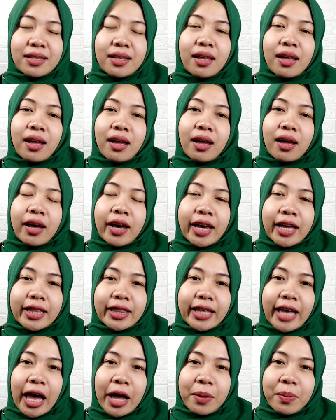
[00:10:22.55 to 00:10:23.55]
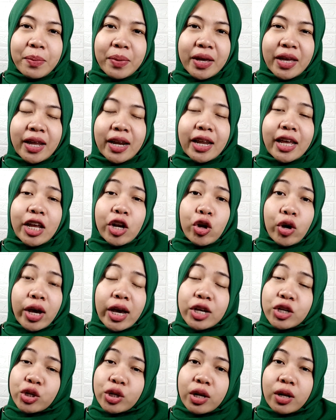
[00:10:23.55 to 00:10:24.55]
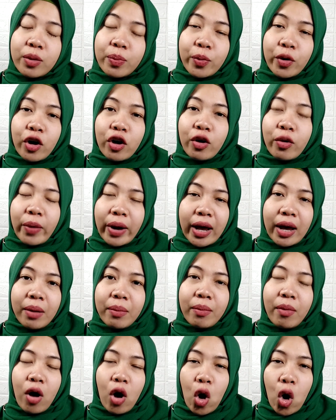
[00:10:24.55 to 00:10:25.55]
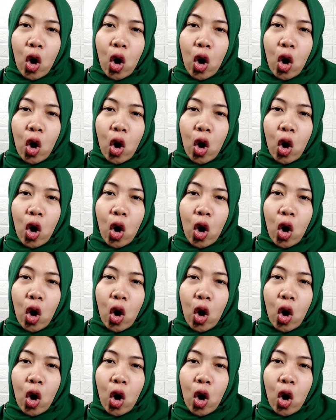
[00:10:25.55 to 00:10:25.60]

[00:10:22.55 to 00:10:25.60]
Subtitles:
It can be an educational program